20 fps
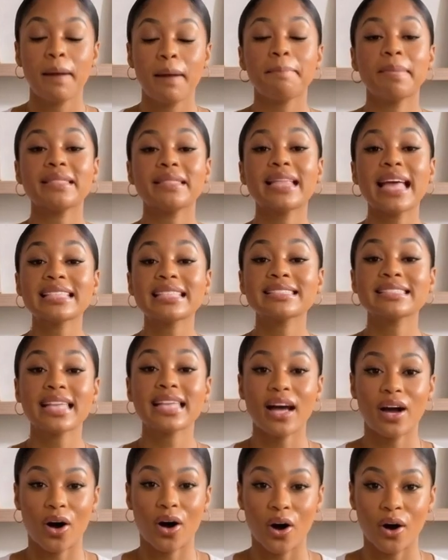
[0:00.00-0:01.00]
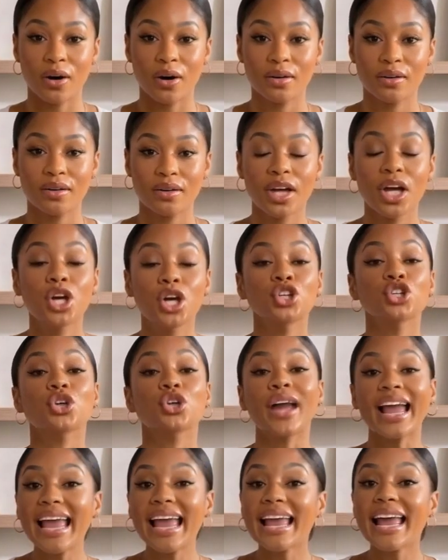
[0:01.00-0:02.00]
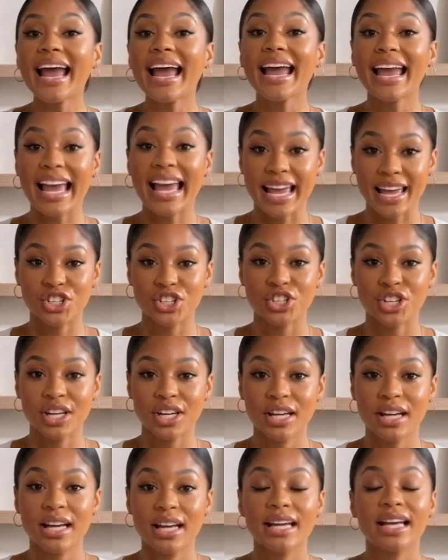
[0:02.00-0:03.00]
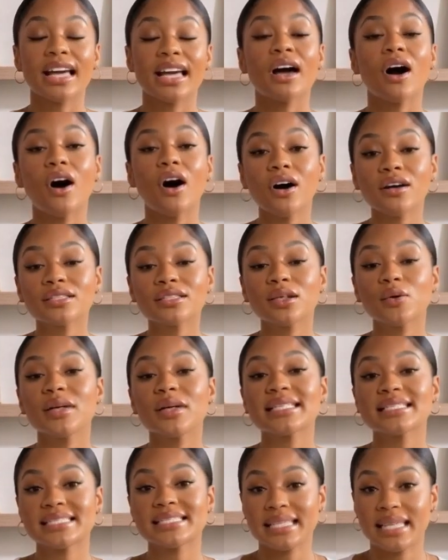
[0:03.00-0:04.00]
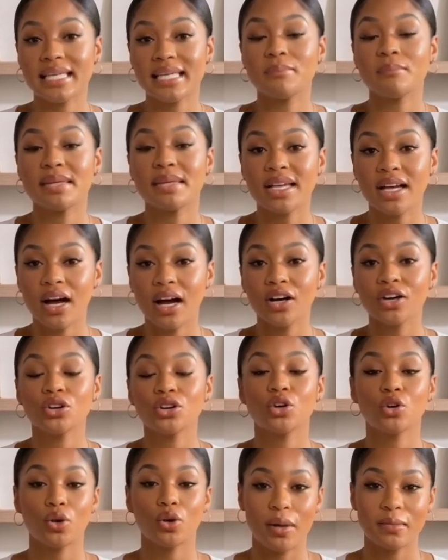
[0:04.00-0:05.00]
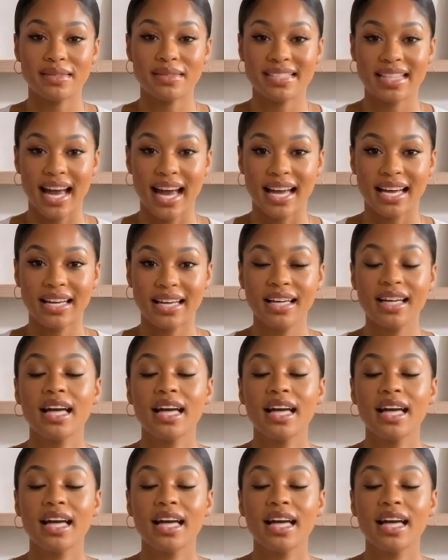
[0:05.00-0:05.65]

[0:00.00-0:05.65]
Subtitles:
But that's not all. Your AI agent can also extend beyond your website.